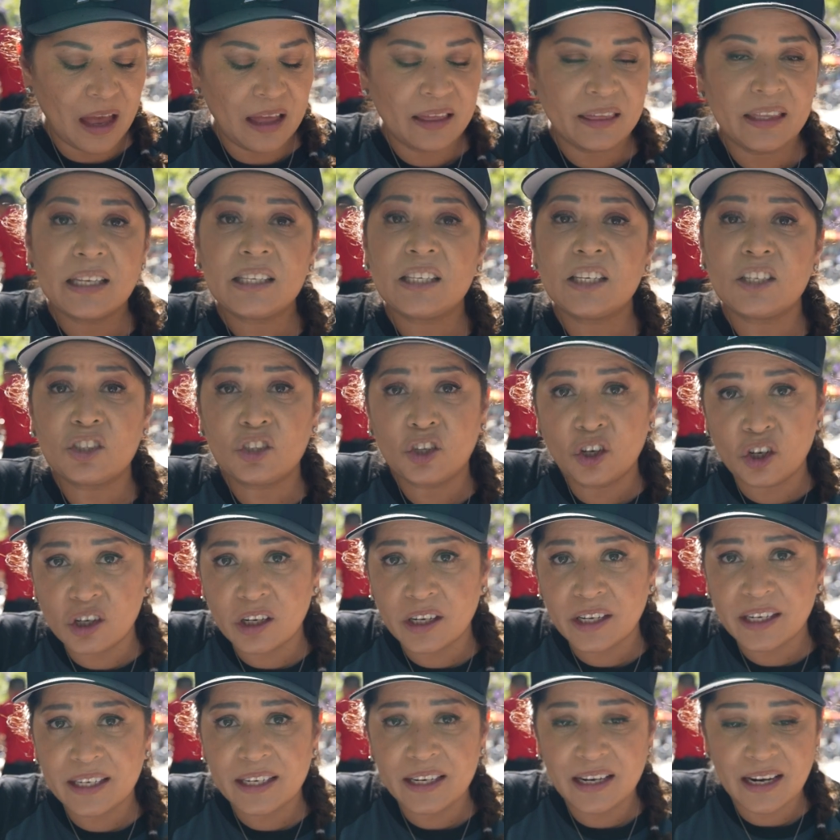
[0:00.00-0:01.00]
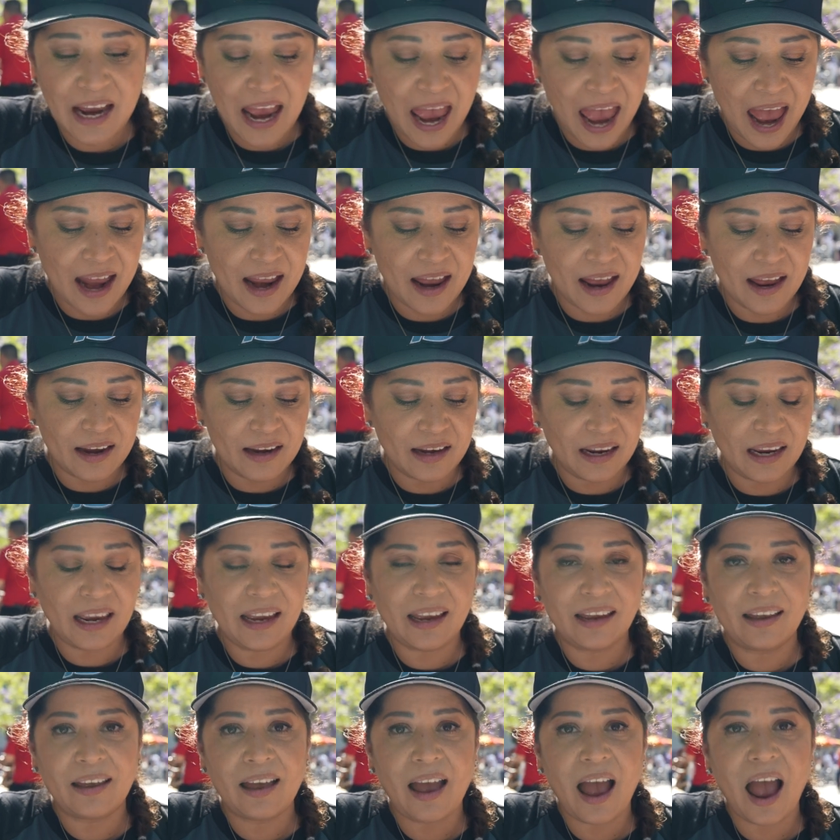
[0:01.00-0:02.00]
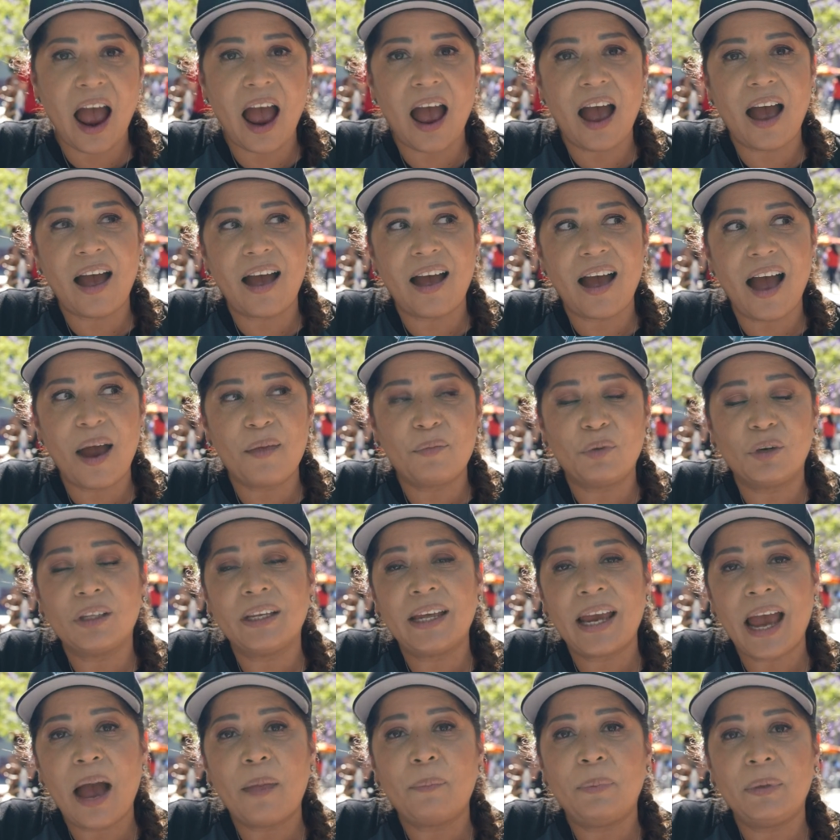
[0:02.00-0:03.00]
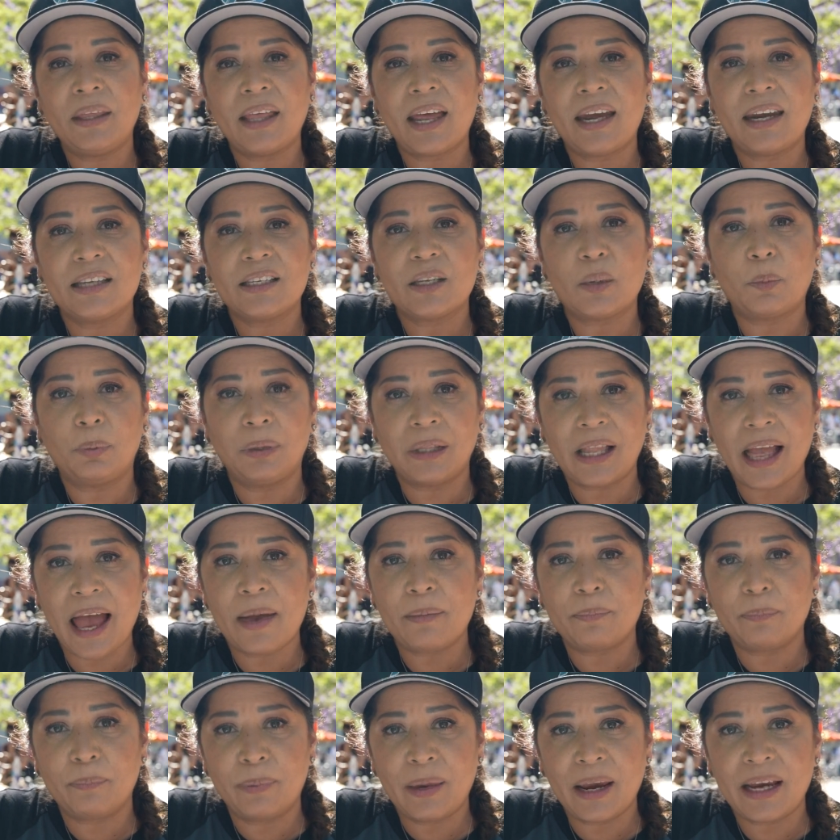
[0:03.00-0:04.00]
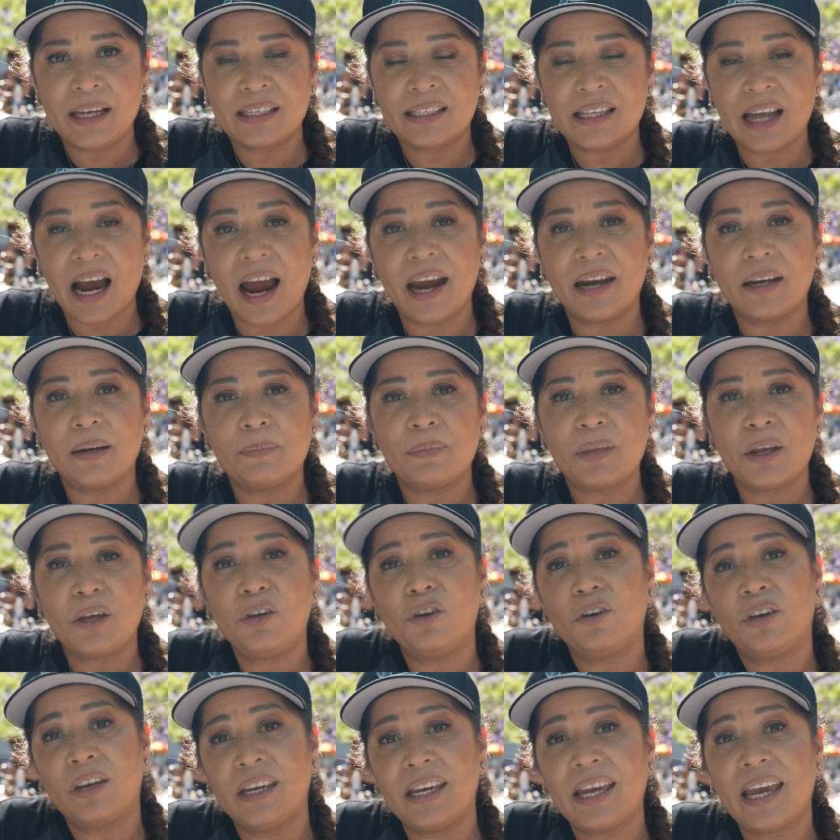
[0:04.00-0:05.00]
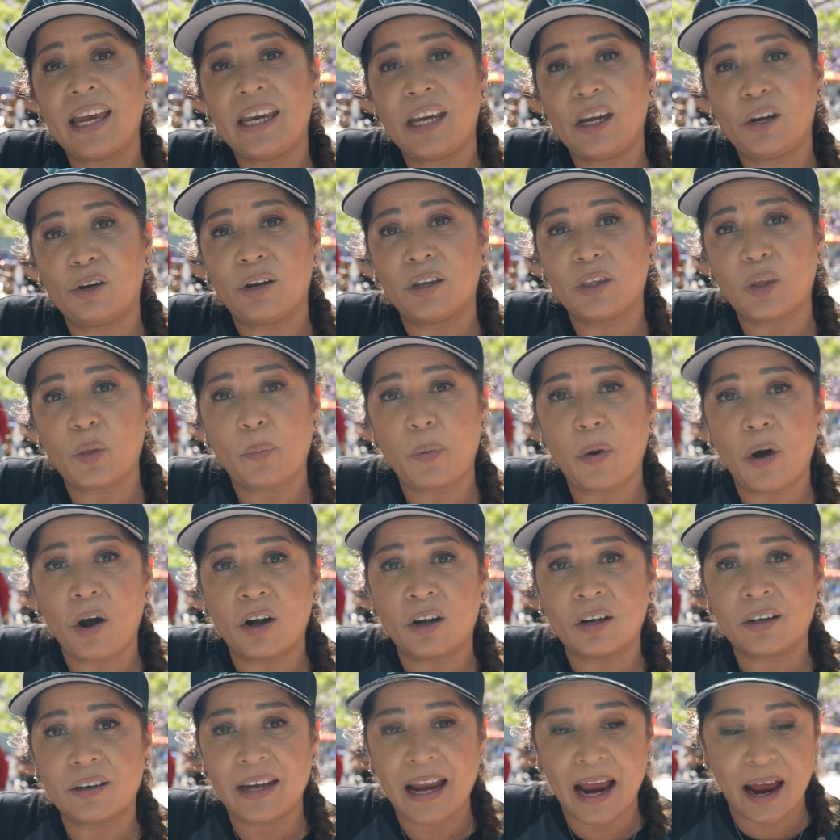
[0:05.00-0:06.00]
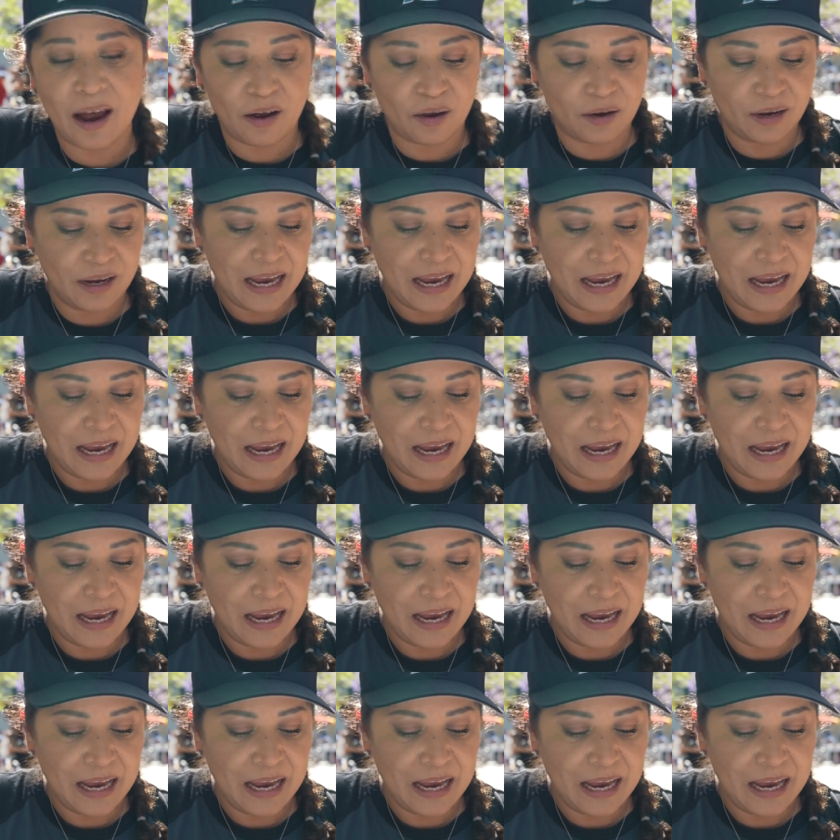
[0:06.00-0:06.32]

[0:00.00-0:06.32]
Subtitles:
This is good, and I'm really happy that it's a plant-based item that you can get here at the park now.